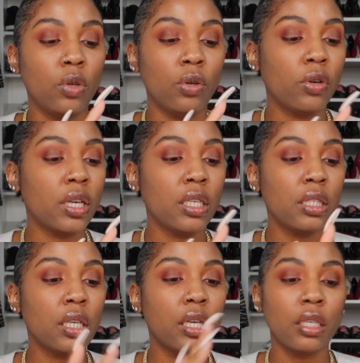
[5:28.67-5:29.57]
or
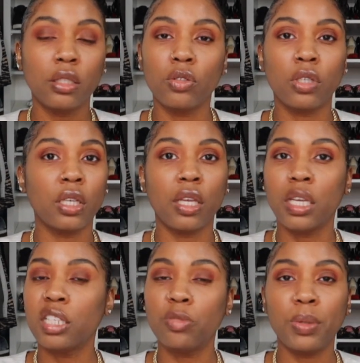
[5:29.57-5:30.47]
anything,
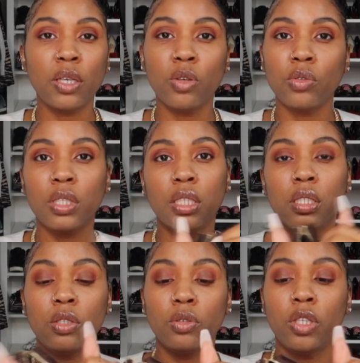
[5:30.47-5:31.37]
any spills in this
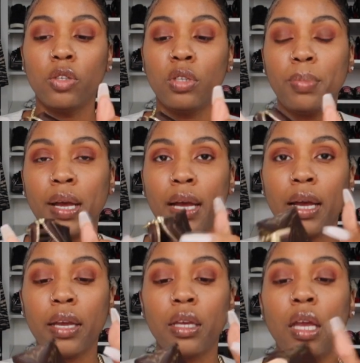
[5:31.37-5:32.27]
little cutie
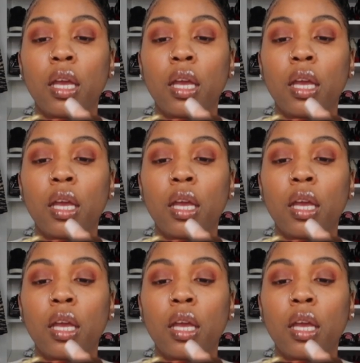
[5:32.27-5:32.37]
pie,